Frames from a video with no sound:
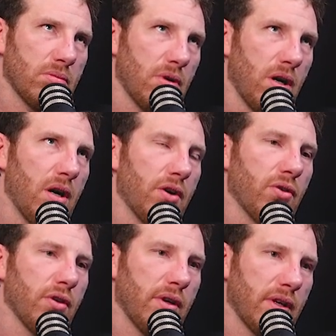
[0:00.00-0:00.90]
hard
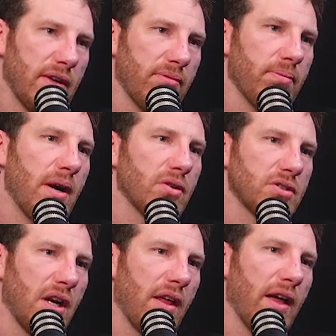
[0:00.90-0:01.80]
on giving
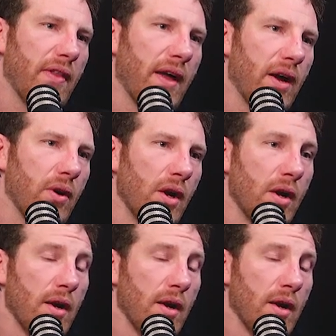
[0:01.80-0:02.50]
bouts out like that now,